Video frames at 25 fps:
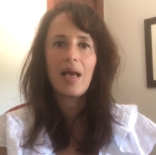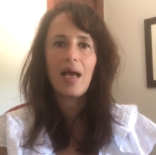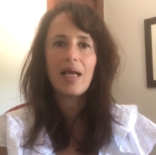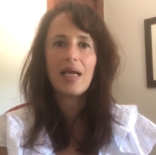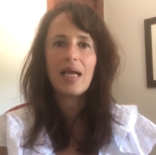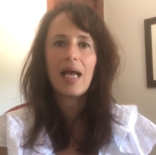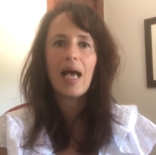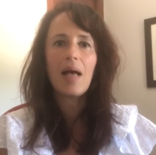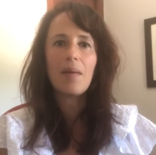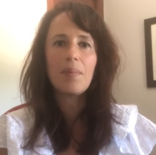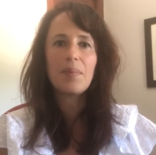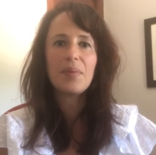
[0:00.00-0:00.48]

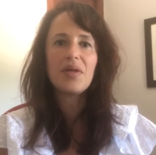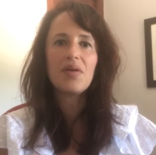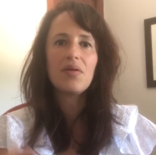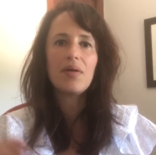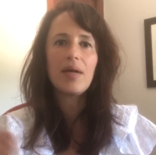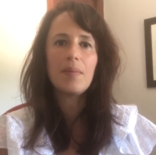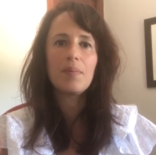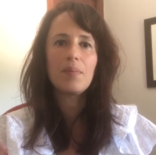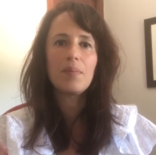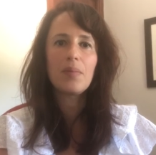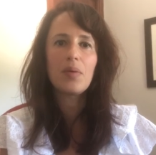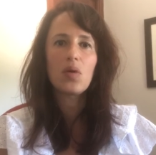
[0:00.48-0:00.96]
And happier
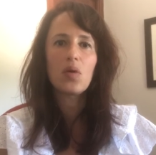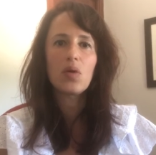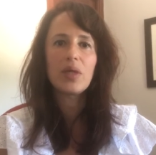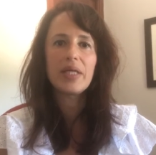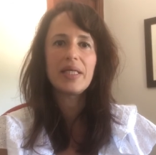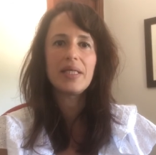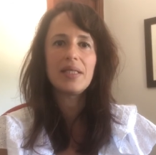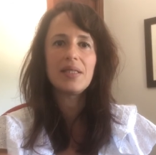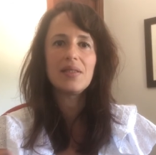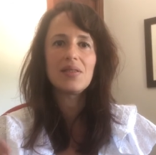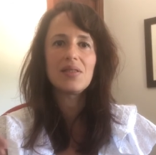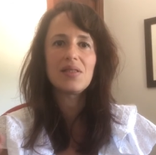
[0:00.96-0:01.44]

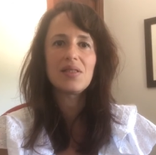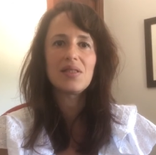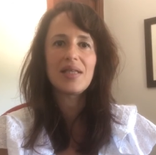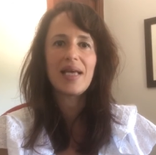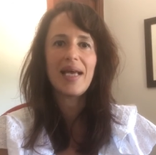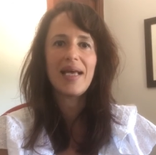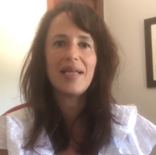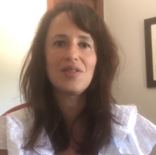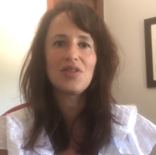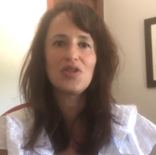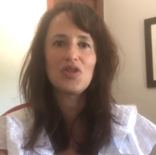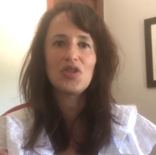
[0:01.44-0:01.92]
employees
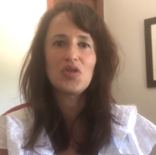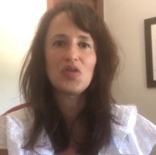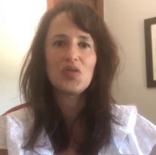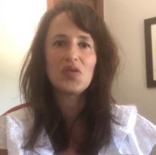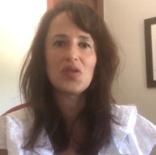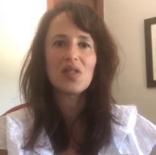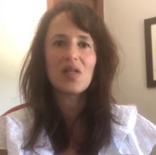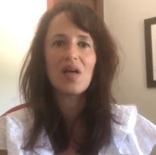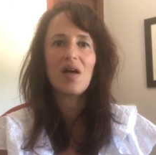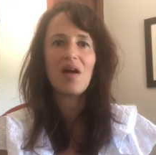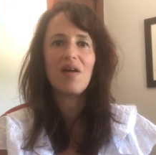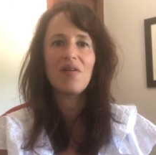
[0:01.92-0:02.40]
tend to
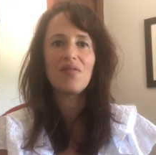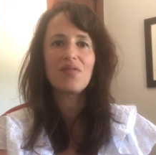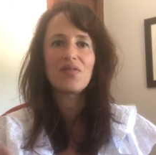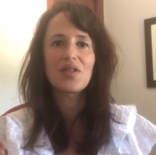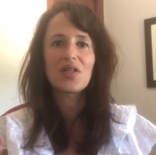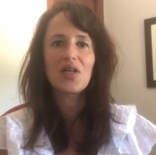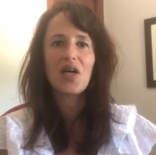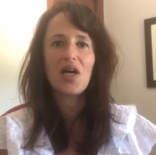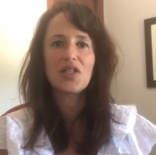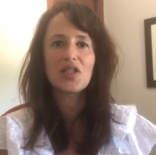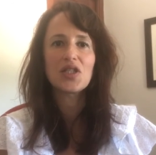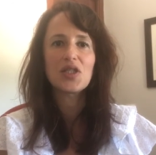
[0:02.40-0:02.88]
serve
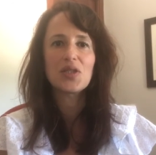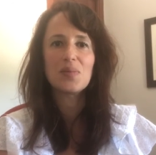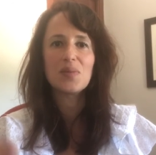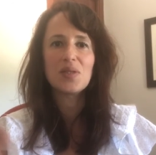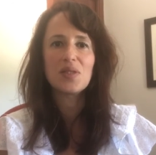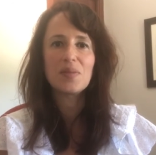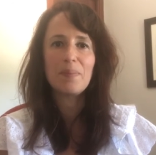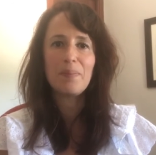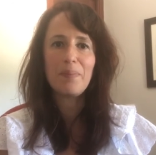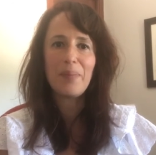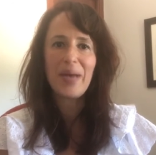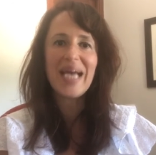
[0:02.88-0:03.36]

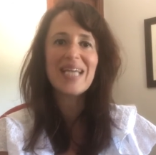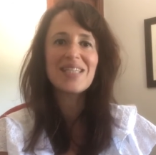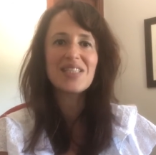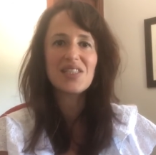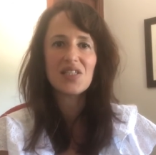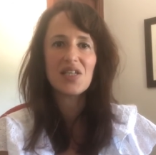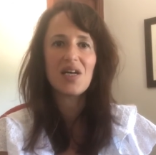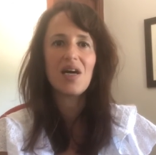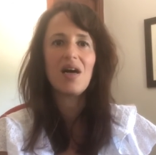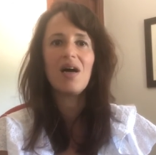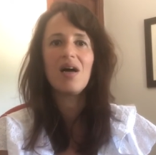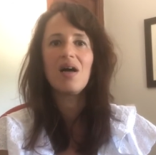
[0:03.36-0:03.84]
customers
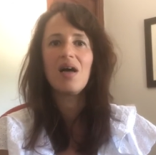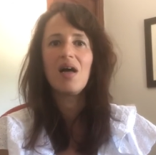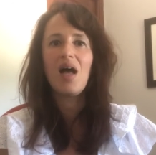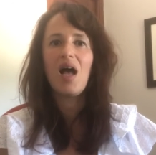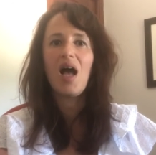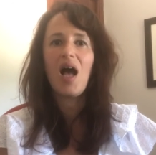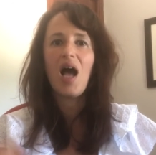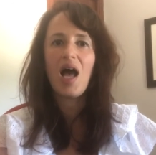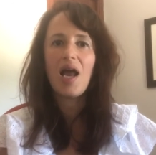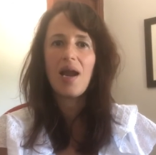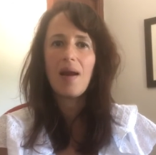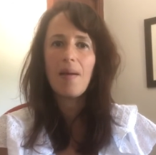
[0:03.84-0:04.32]
better
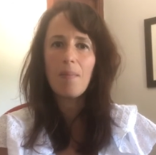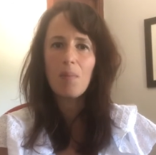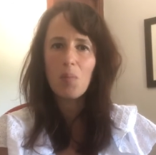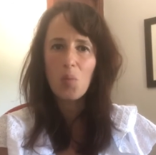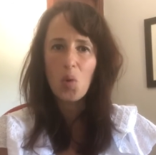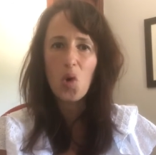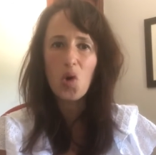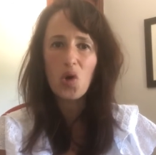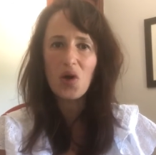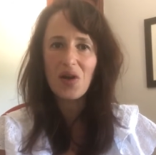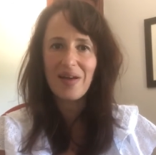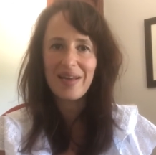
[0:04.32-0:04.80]
and are
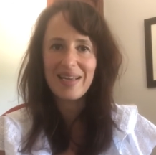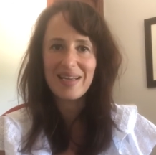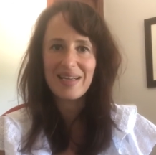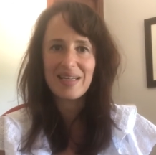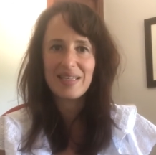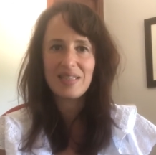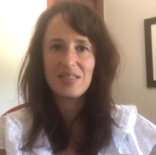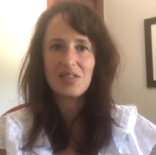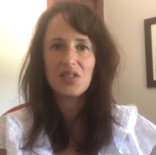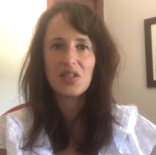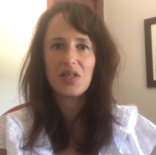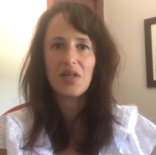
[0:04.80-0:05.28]
more
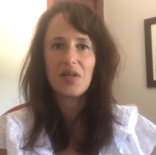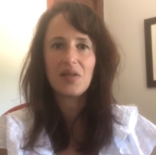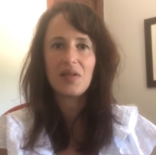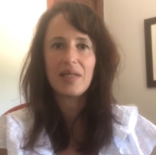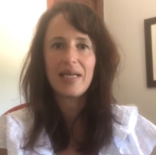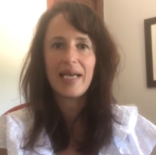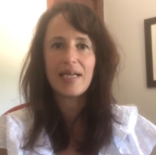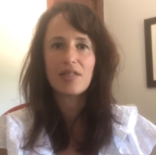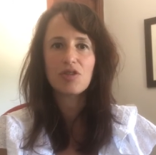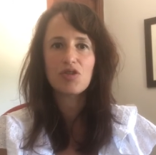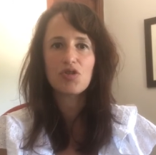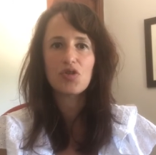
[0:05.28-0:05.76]
likely to go
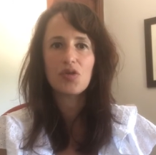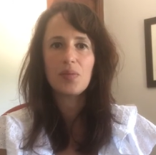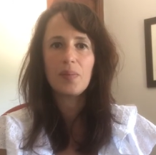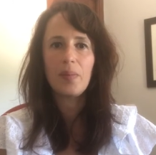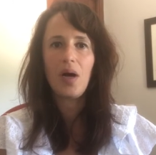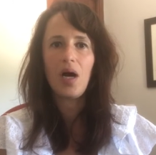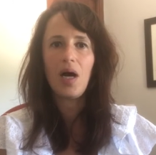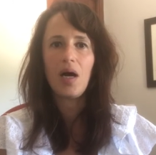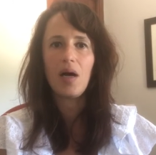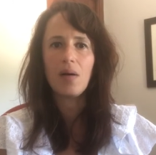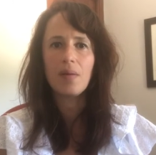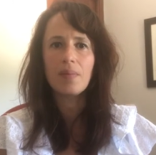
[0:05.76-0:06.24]
the extra
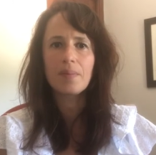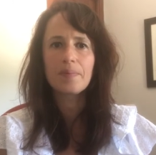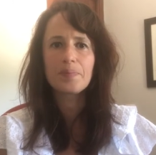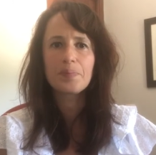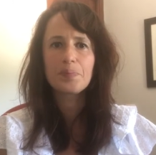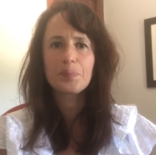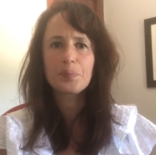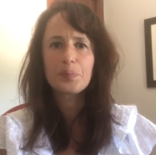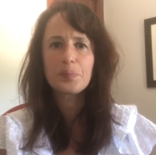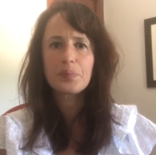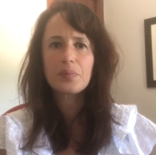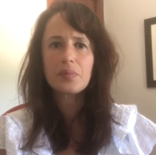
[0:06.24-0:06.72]
mile.
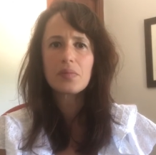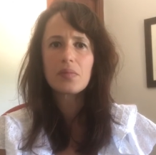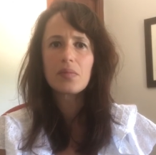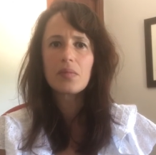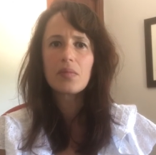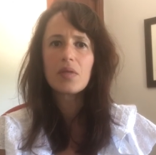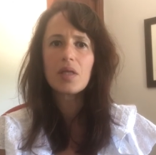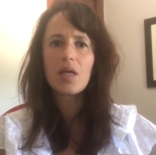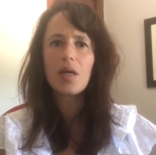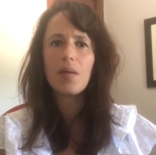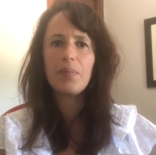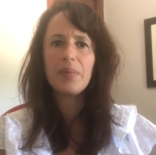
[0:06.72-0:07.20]

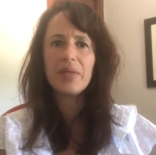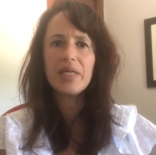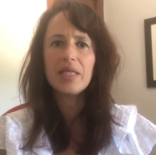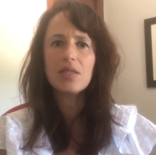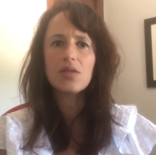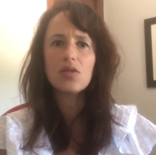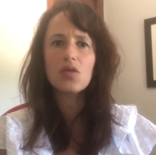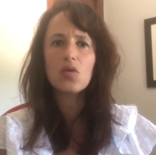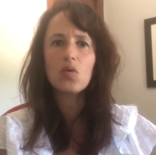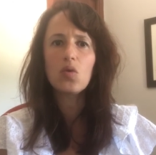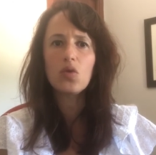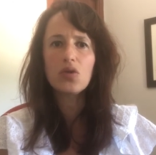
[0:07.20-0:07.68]
But
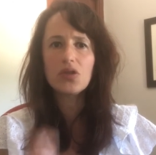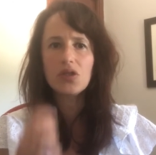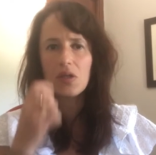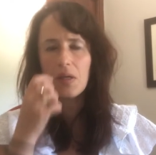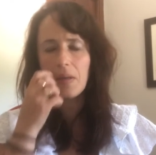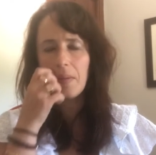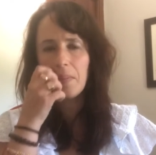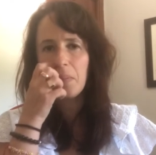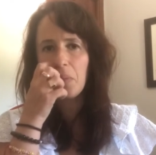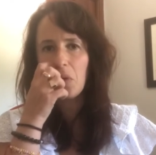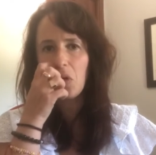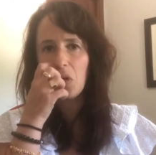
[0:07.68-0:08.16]
it's also
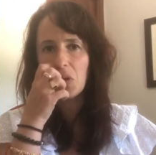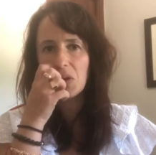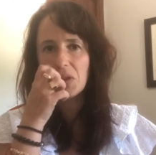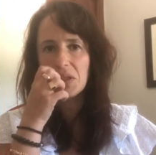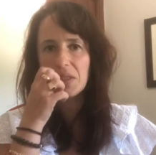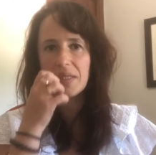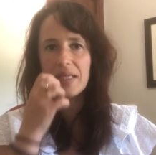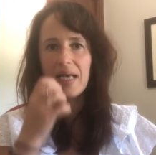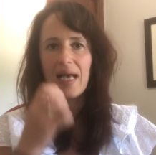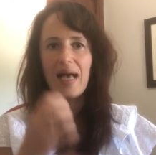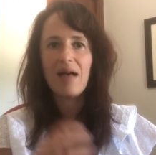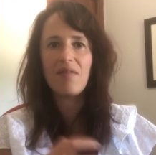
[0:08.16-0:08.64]

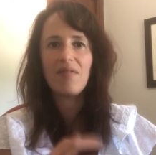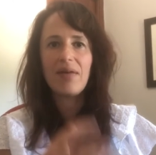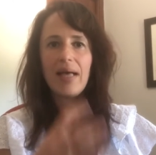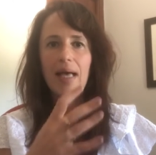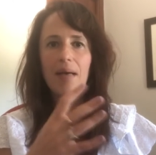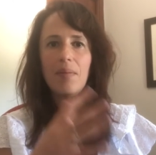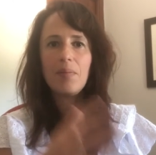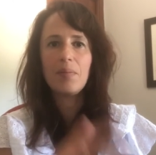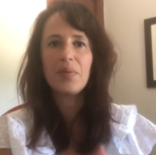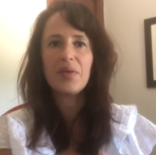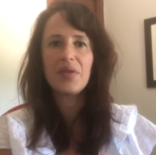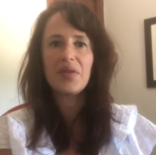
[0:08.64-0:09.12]
important to have
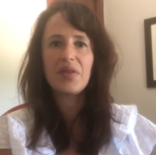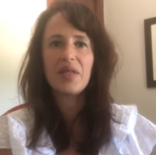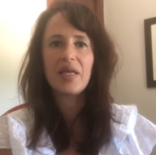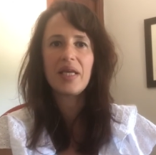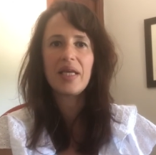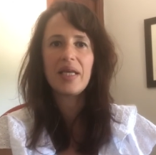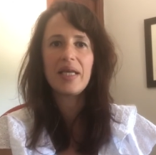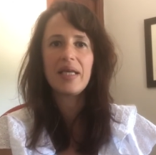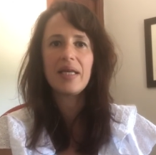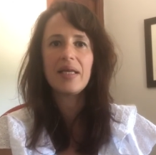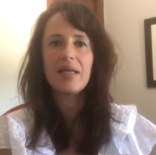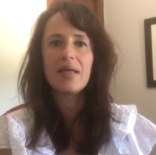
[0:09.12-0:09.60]

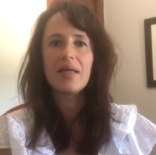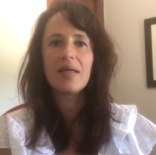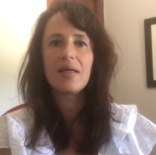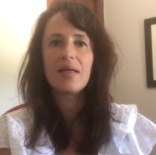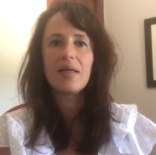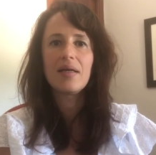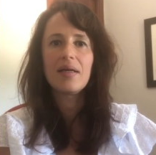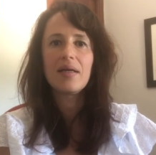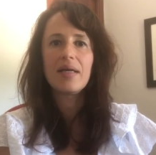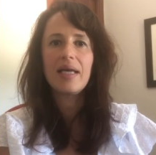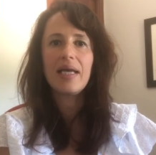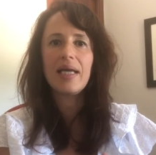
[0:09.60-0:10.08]
empathy
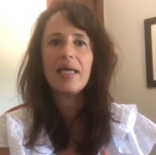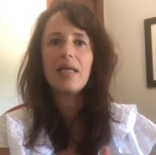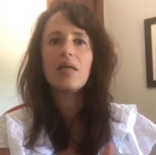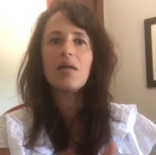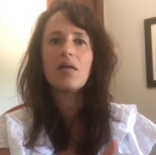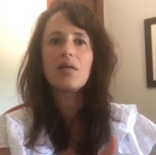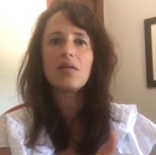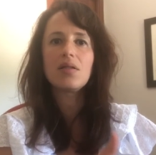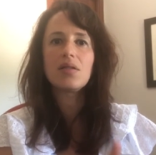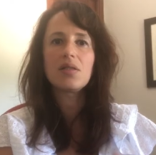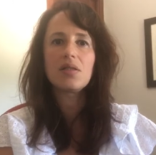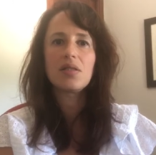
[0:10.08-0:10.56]
in
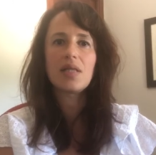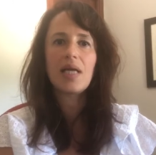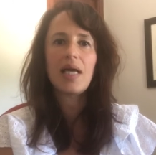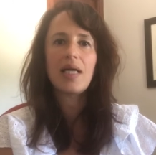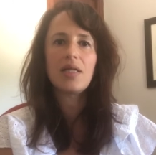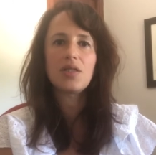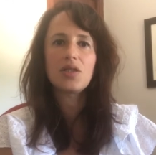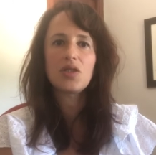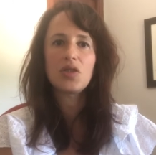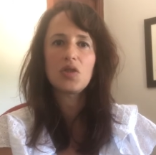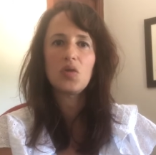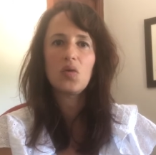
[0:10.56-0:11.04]

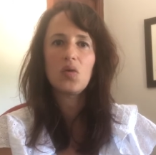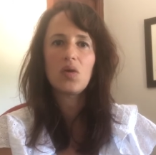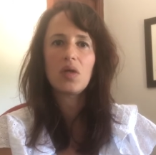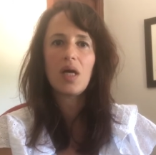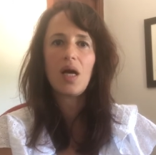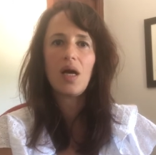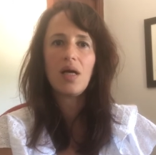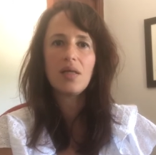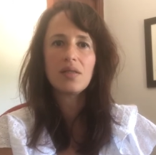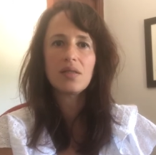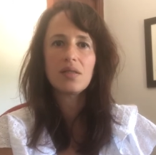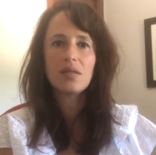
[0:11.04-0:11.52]
understanding your
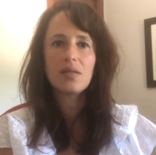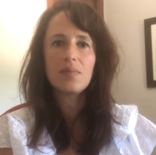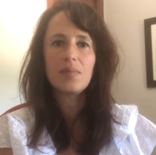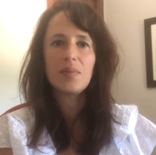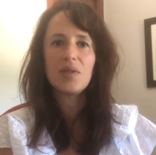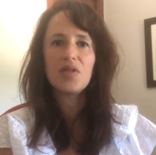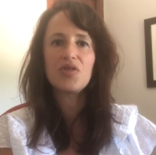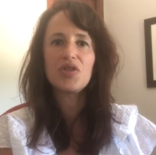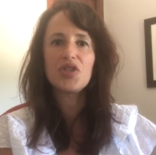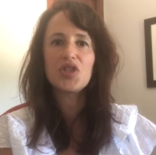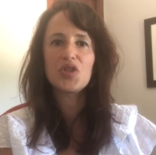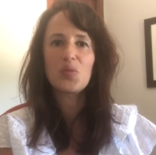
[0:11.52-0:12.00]

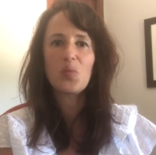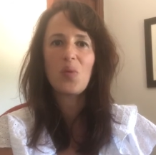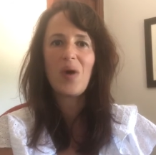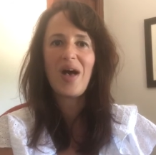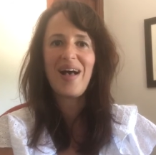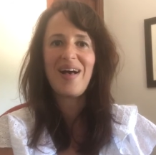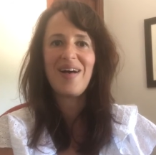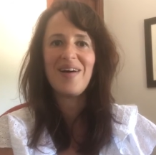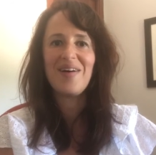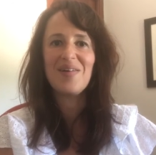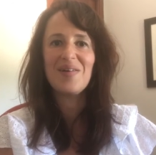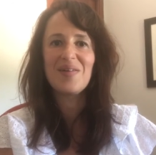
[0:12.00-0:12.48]
customer as
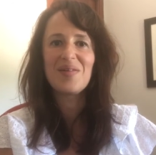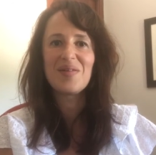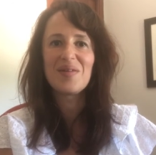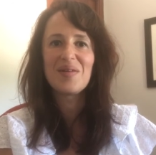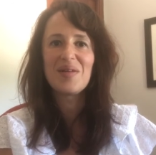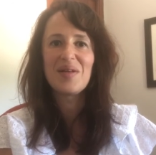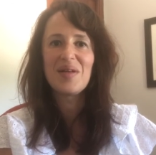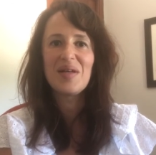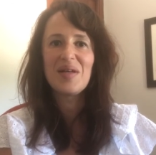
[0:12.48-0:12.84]
well.